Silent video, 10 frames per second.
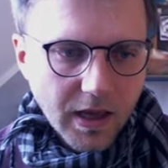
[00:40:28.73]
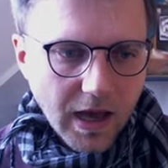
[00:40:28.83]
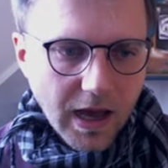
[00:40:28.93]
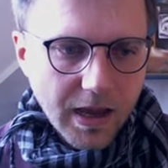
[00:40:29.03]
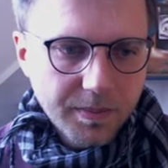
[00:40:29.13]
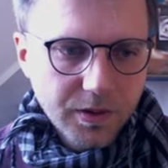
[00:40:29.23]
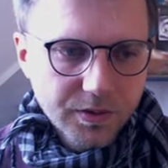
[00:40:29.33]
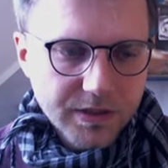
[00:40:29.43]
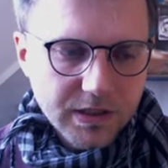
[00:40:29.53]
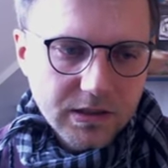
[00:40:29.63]
I'm
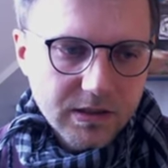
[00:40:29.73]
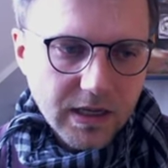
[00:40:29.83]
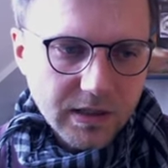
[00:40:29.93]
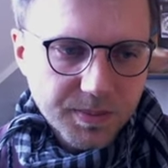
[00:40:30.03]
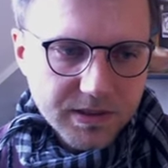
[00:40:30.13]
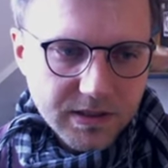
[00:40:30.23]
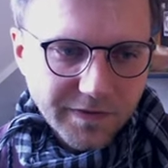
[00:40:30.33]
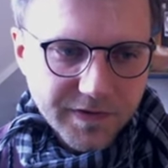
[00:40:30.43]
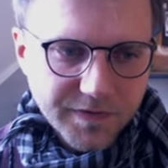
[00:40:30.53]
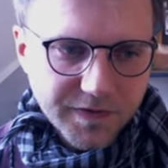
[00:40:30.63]
using this explicit
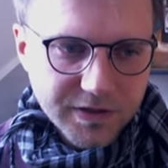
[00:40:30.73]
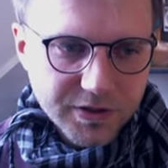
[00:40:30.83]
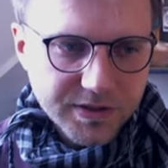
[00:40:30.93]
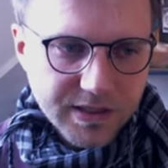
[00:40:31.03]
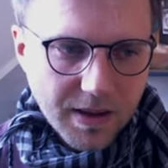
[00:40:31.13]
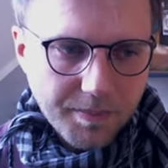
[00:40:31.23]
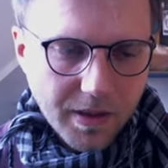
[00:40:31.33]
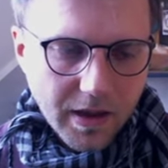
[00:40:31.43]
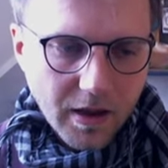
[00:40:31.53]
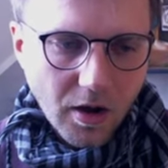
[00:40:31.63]
feature
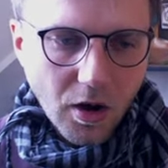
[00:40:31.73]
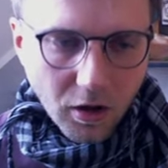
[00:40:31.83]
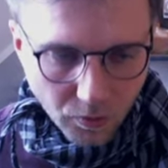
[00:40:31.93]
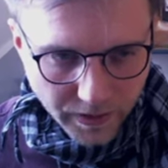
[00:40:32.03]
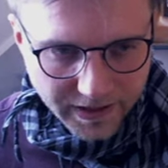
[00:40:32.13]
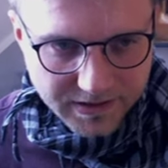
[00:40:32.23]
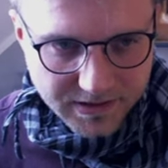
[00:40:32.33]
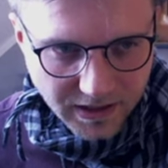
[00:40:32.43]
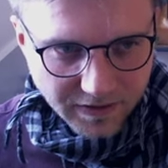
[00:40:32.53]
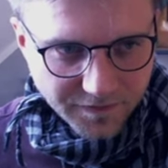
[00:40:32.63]
snapping
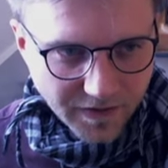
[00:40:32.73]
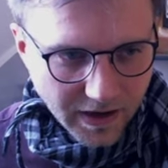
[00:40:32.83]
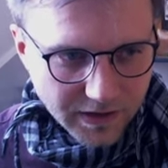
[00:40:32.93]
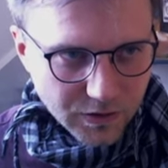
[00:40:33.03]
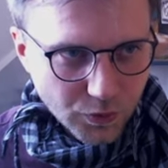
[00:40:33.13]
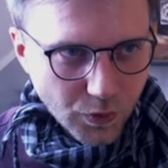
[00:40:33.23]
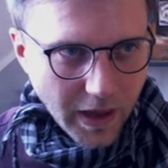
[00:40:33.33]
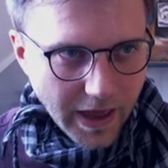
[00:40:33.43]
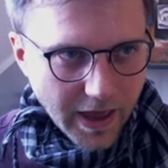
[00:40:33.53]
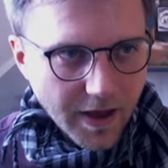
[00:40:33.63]
always if I do
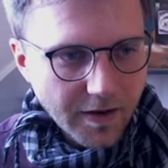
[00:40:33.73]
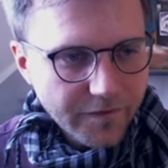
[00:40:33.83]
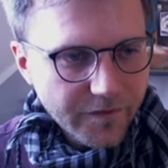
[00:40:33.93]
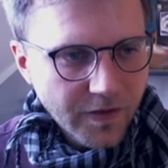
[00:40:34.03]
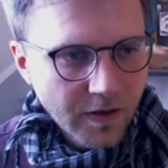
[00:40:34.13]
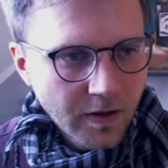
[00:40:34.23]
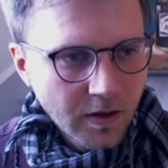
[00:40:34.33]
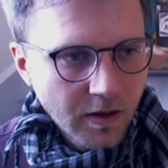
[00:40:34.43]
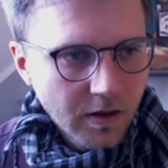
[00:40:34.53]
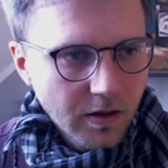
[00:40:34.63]
have,
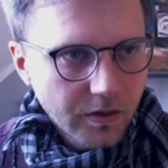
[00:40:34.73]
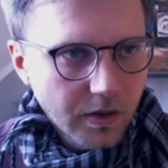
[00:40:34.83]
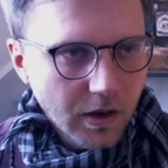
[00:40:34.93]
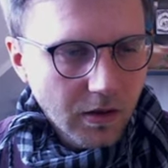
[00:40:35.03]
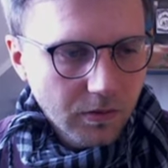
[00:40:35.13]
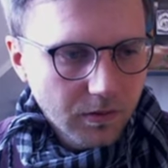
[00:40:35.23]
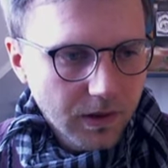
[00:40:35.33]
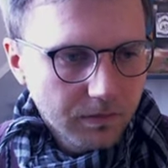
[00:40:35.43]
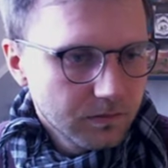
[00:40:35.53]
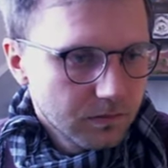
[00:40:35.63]
yeah,
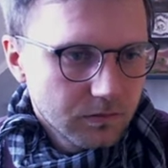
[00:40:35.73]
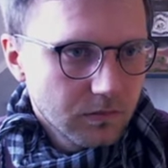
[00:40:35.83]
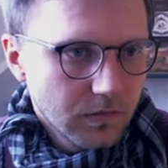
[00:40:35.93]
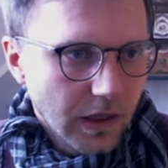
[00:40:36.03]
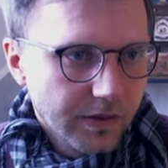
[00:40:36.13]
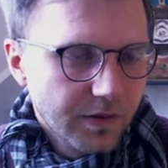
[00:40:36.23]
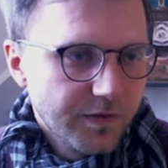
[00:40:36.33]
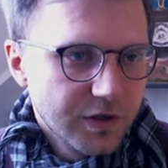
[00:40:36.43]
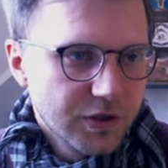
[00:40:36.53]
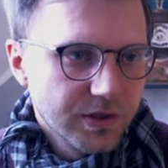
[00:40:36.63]
well, are the
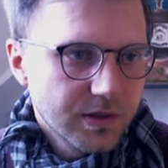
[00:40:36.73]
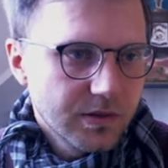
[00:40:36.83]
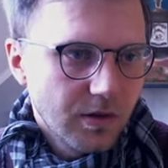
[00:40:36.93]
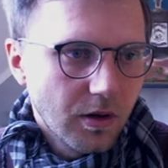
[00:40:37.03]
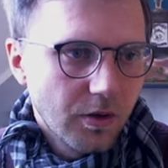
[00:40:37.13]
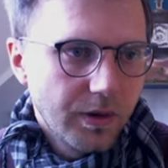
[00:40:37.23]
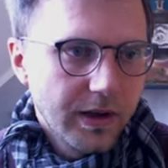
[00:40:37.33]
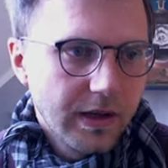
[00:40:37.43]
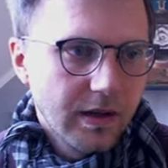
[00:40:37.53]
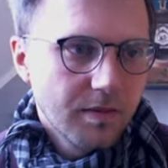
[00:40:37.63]
features
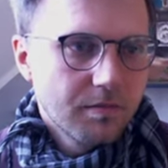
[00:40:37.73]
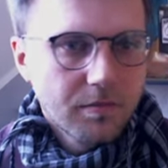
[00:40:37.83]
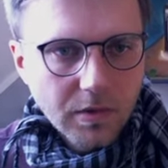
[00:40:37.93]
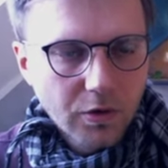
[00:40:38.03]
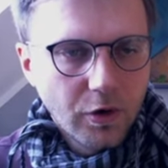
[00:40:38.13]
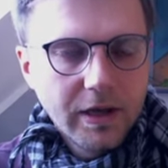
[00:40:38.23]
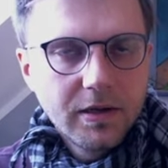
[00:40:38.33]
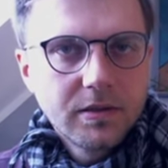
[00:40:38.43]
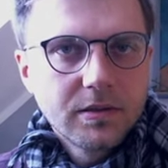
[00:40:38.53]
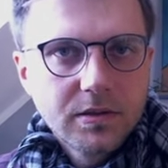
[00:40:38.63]
already
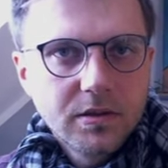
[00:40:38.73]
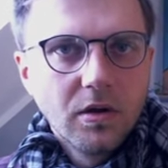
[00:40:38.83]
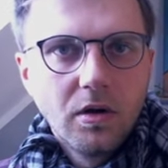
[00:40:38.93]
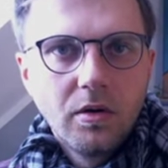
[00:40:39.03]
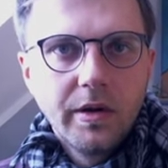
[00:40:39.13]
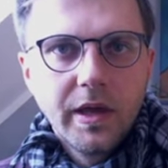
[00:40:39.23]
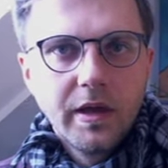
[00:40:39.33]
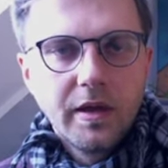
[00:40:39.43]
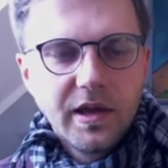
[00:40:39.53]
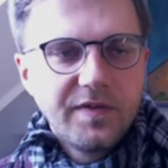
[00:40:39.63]
created. So
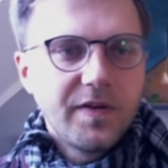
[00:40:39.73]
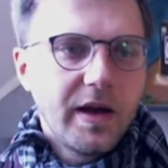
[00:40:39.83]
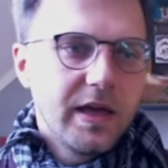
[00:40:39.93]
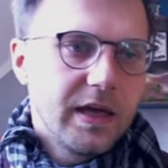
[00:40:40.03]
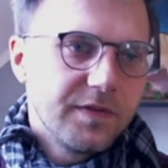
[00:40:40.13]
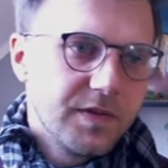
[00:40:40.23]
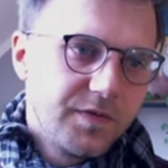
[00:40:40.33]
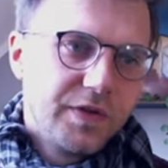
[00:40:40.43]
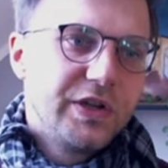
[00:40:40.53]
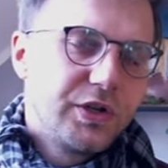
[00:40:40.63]
if I have the
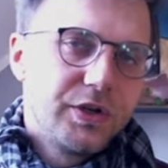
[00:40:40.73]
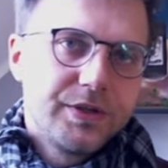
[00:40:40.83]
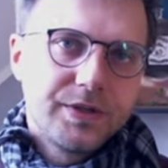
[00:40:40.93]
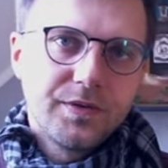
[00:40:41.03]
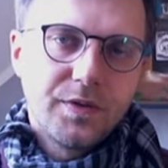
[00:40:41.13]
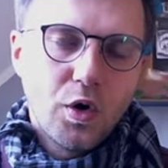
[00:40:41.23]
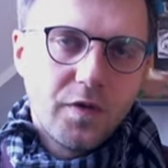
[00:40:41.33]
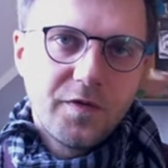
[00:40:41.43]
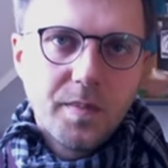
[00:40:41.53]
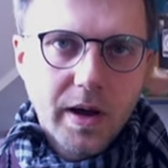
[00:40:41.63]
features
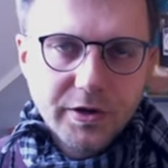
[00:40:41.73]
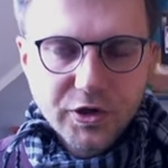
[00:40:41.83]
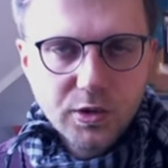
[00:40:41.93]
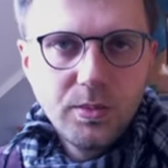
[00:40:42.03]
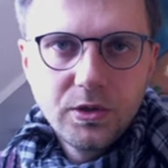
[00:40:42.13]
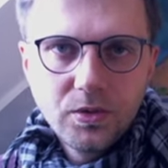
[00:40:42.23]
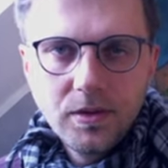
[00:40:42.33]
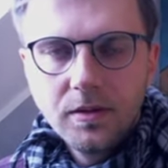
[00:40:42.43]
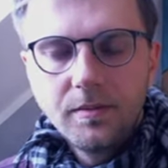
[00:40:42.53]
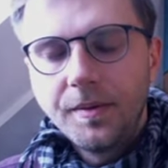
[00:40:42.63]
of my
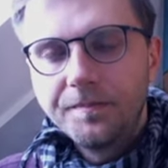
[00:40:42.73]
geometry,